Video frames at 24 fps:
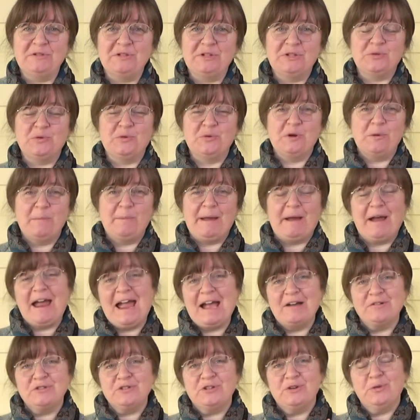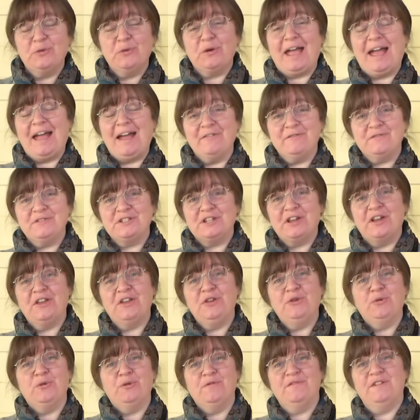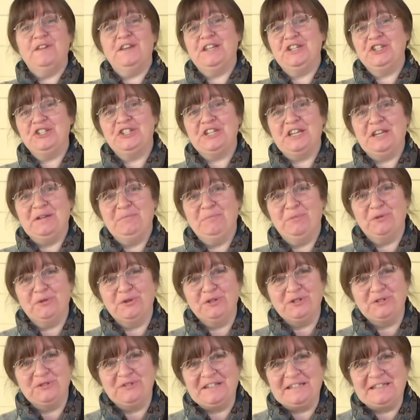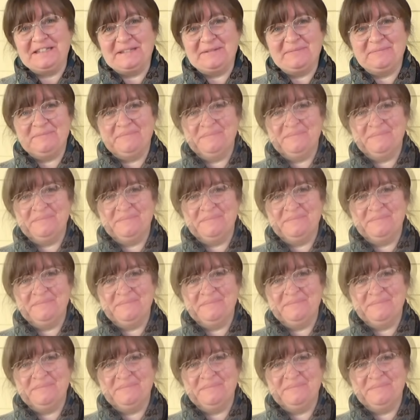to talk about how to look after your finished embroideries.